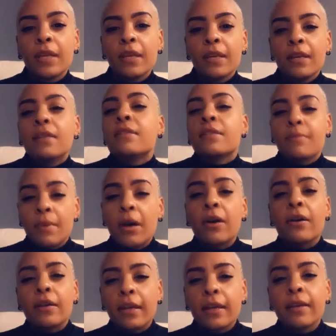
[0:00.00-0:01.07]
some
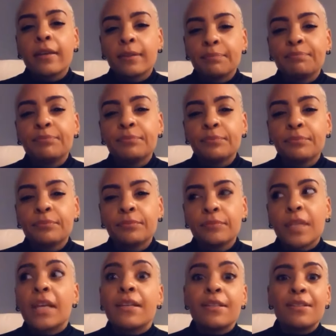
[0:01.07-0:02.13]
heartache.
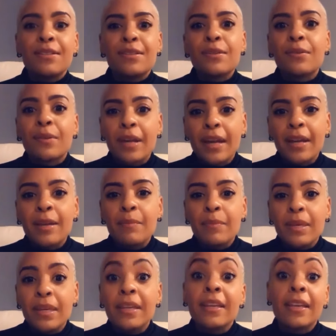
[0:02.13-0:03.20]

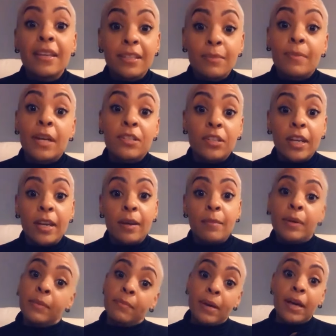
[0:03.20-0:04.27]
09MB is my jam,
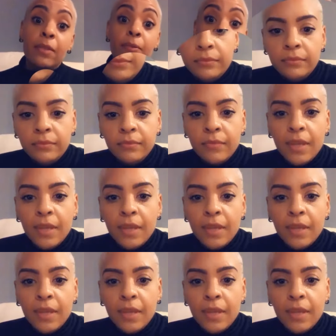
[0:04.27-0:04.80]
by the way.